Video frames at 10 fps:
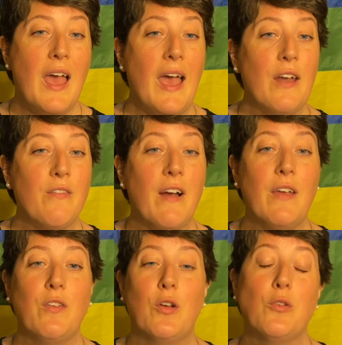At
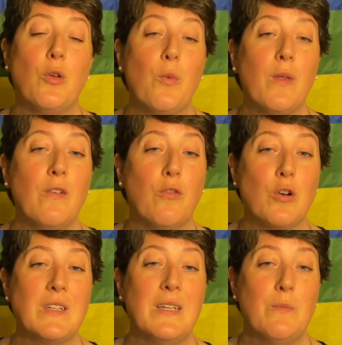5 years, only
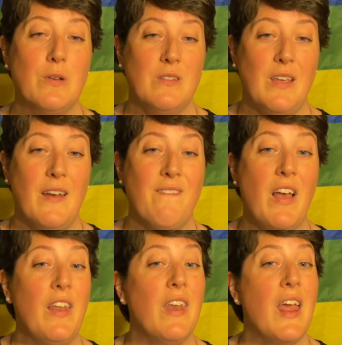14%
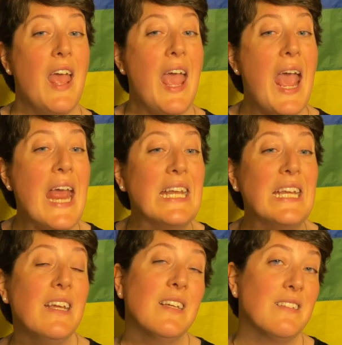felt
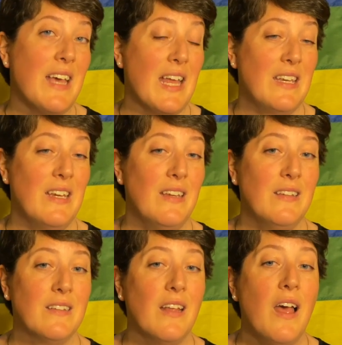any
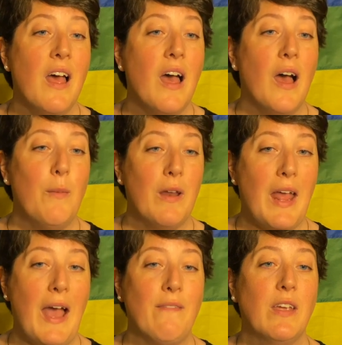sadness about
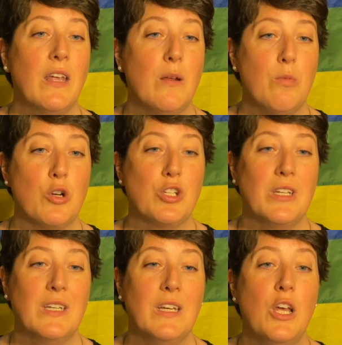having an
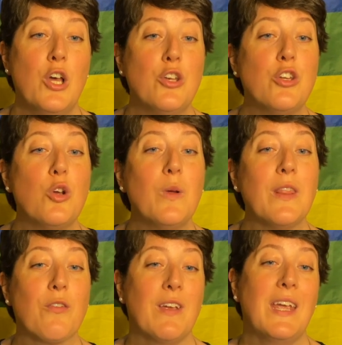abortion. 2
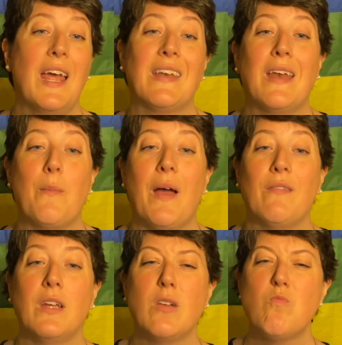in 3 ended up
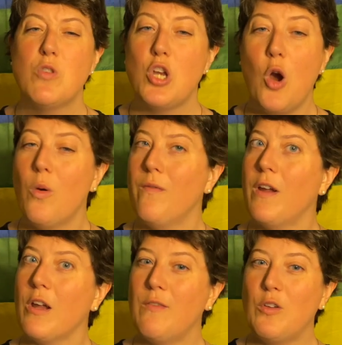having no or
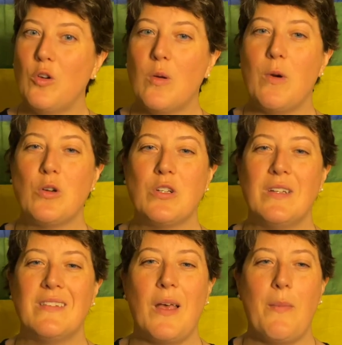very few
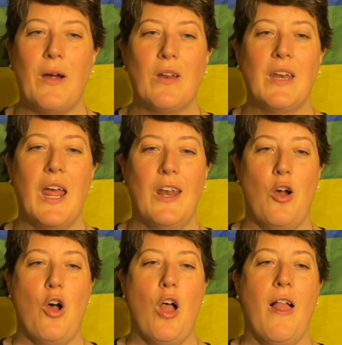emotions about it at
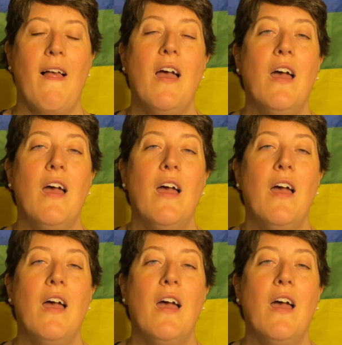all.